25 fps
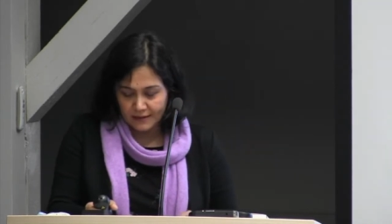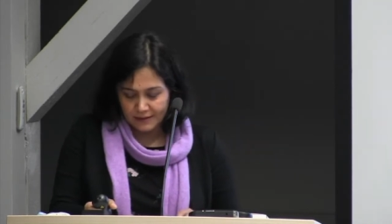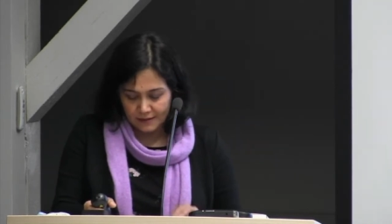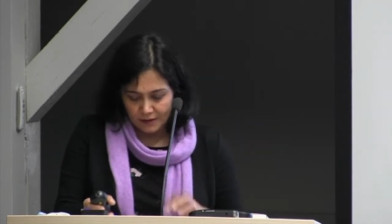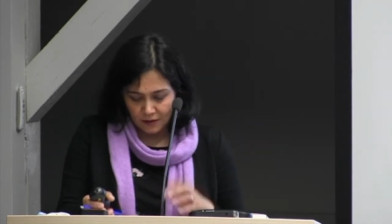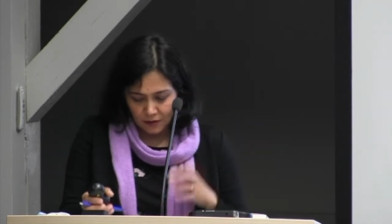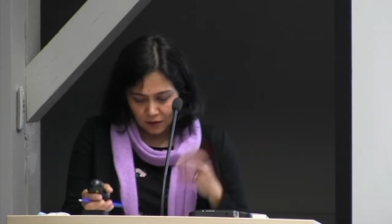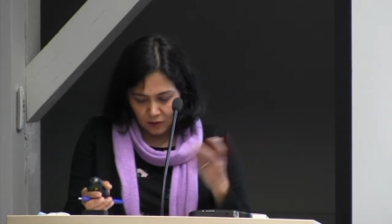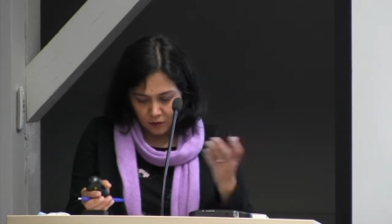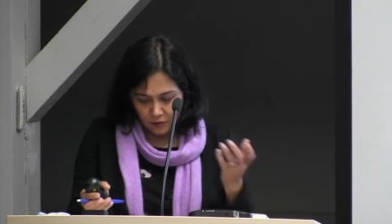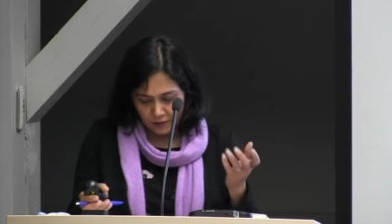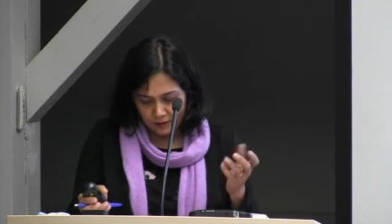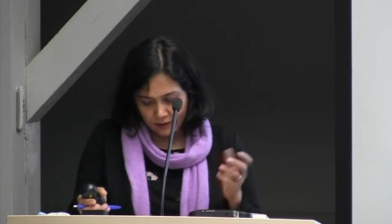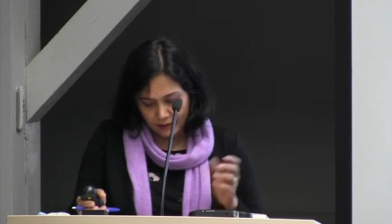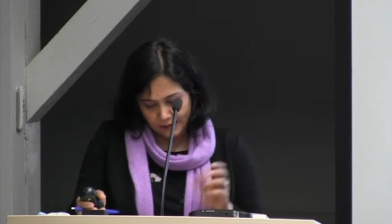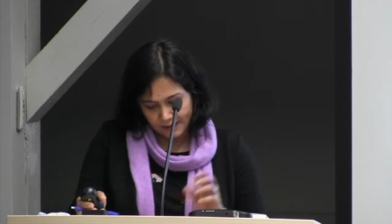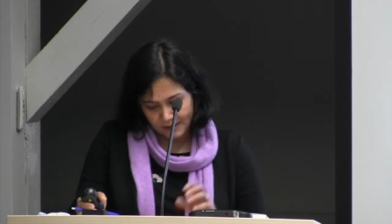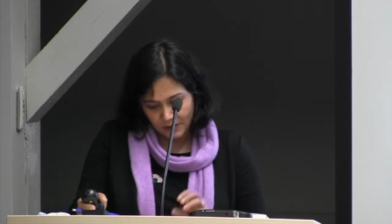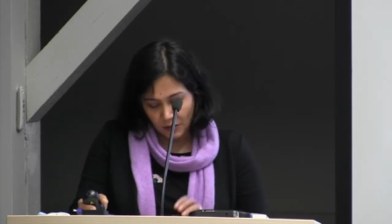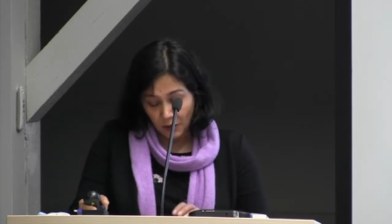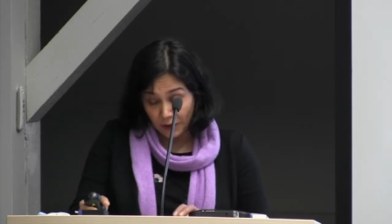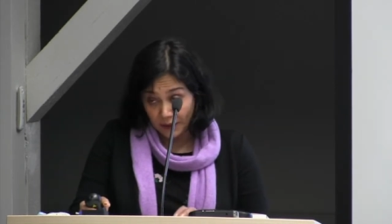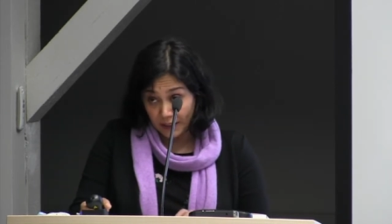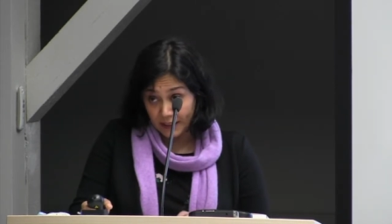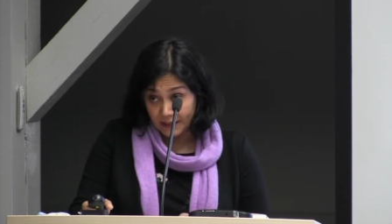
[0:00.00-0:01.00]
is how is
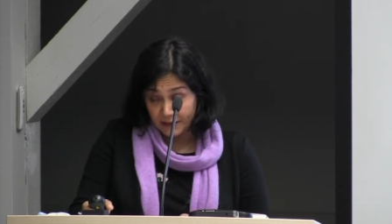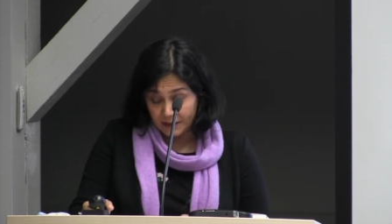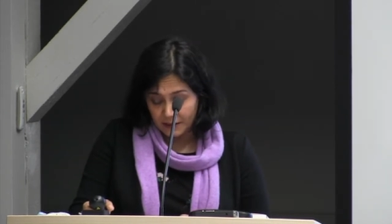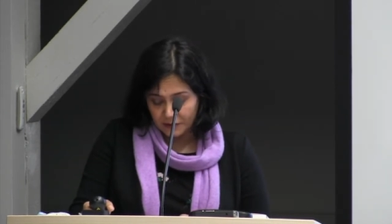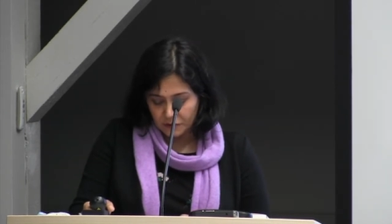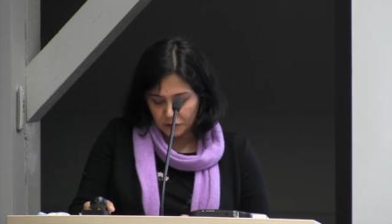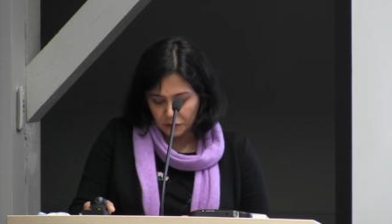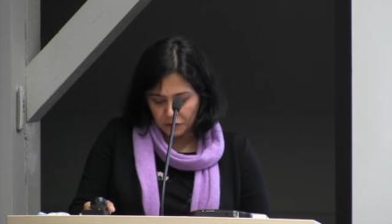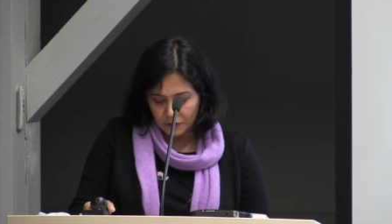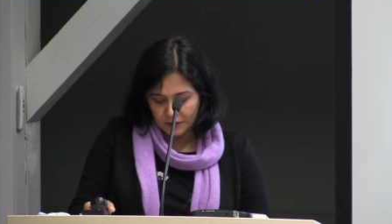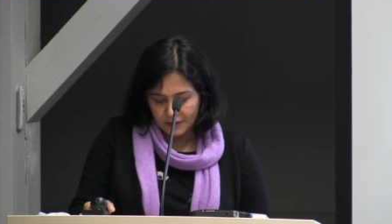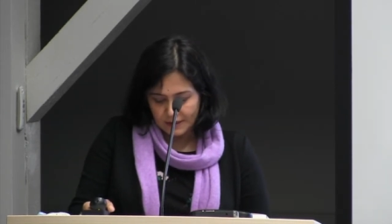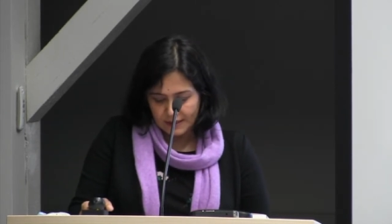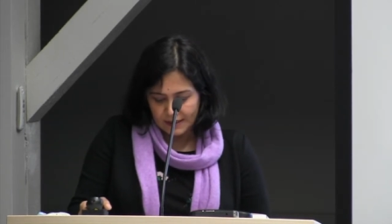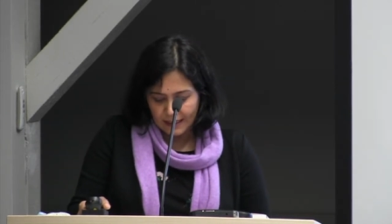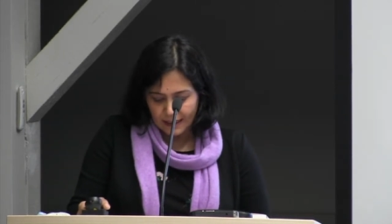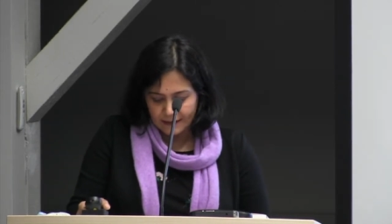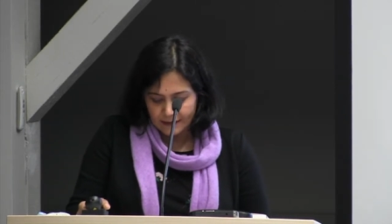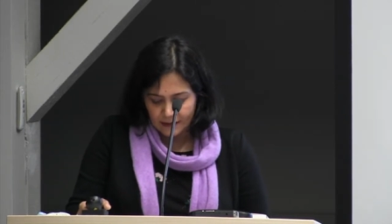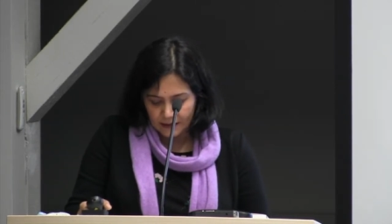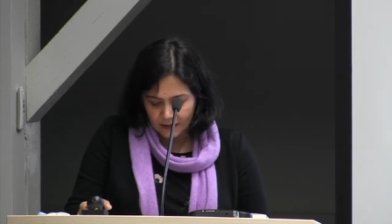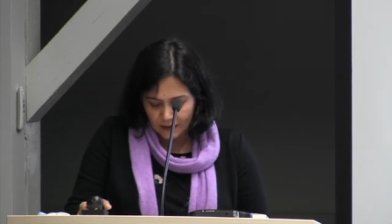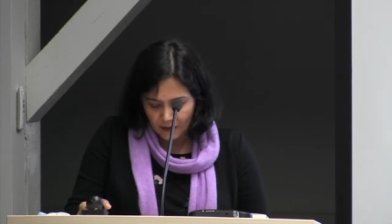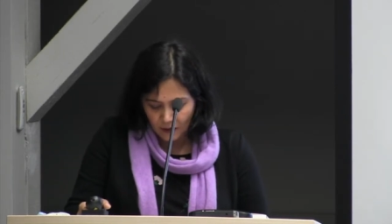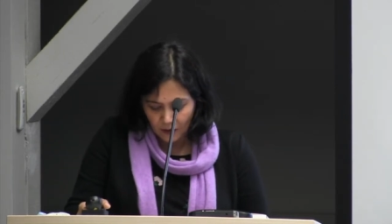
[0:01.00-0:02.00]
connected to these
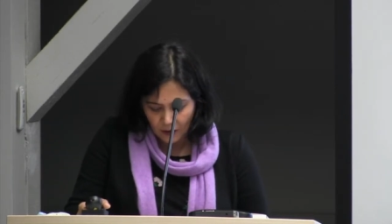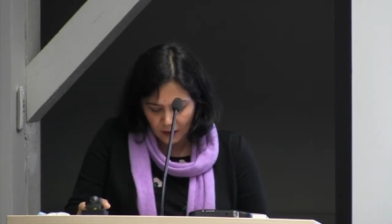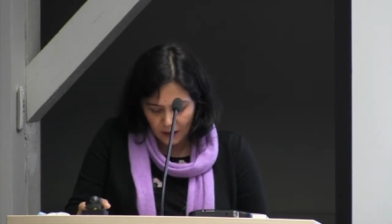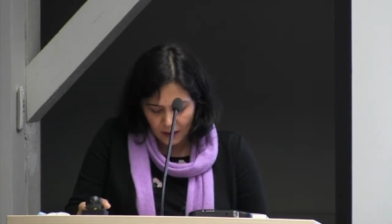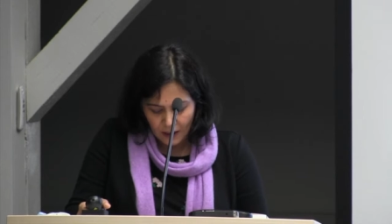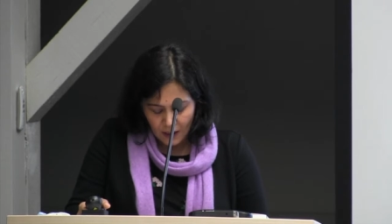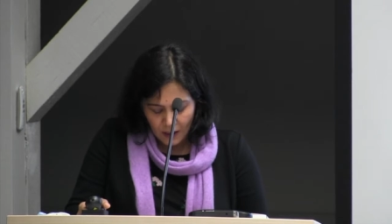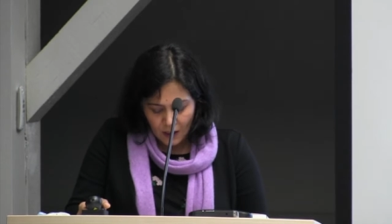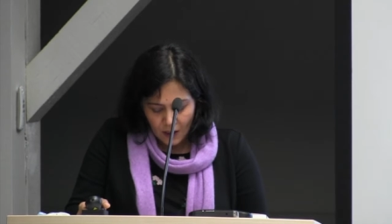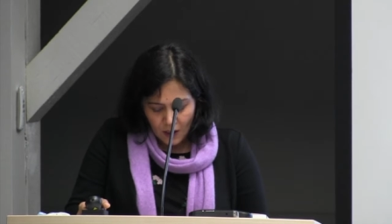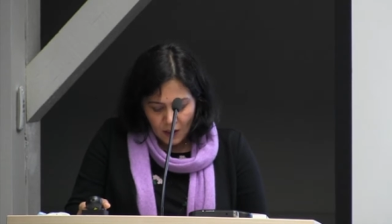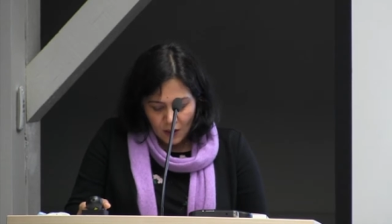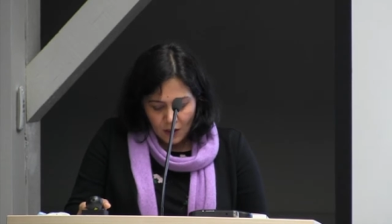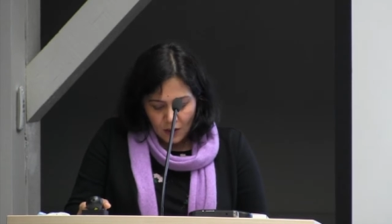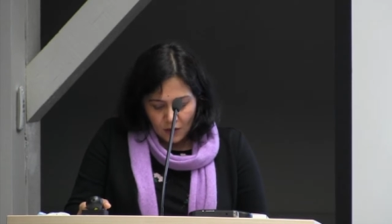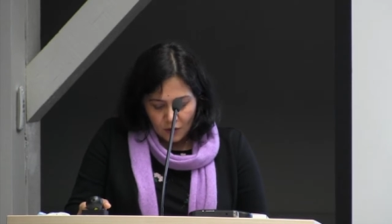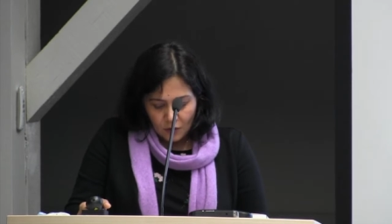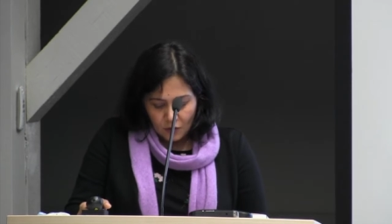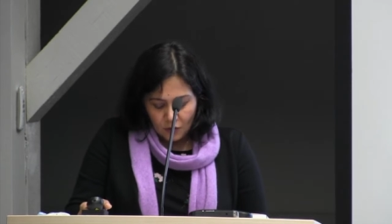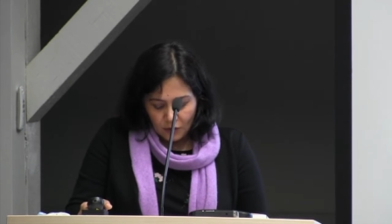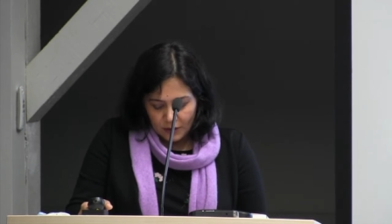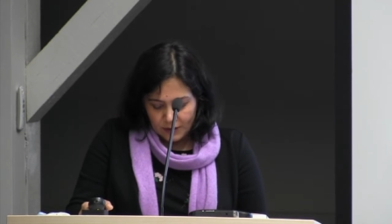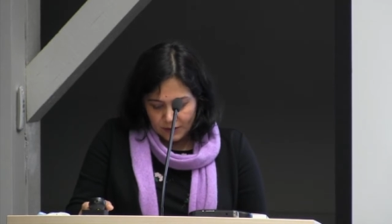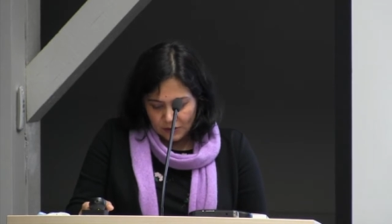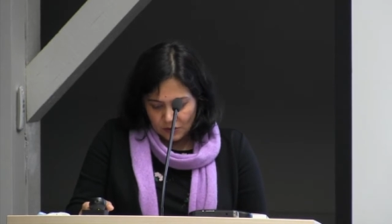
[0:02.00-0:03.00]
ethical
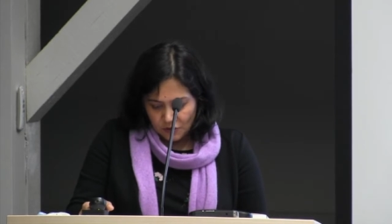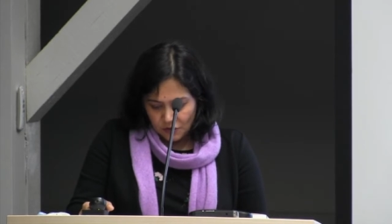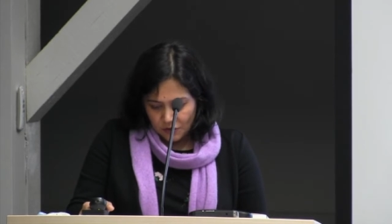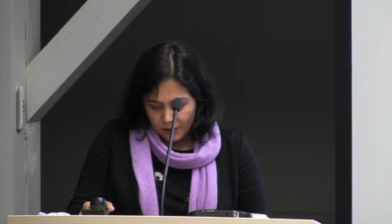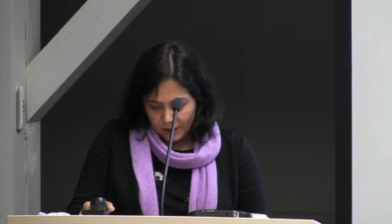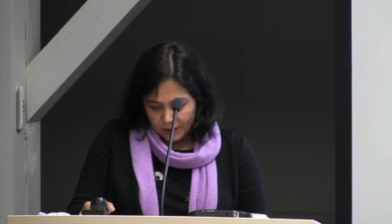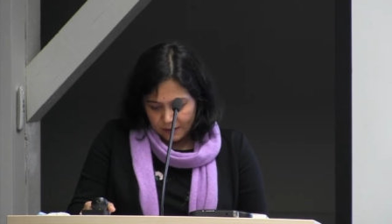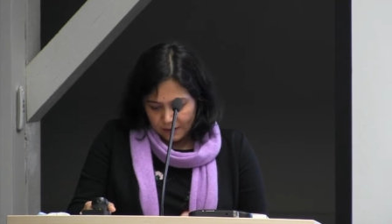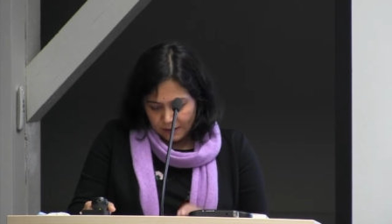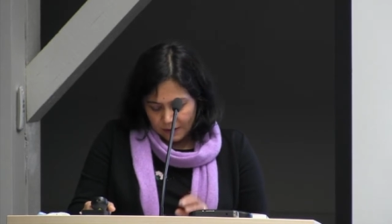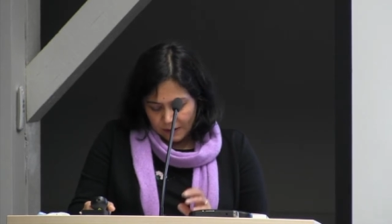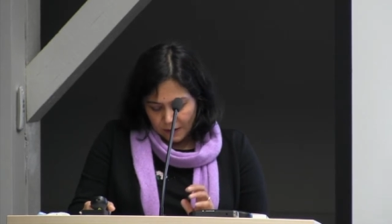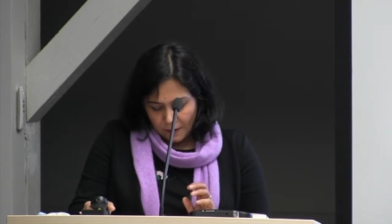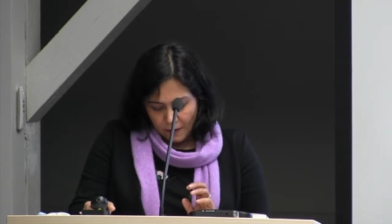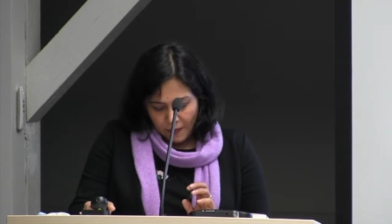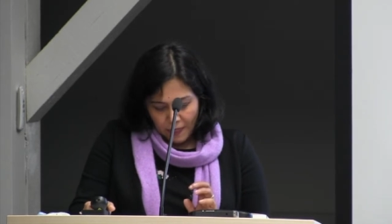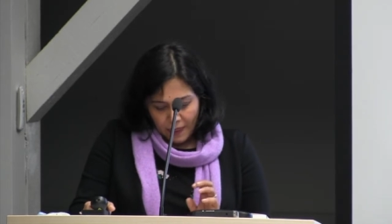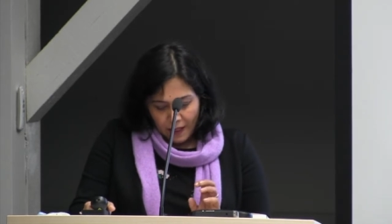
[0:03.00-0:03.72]
questions.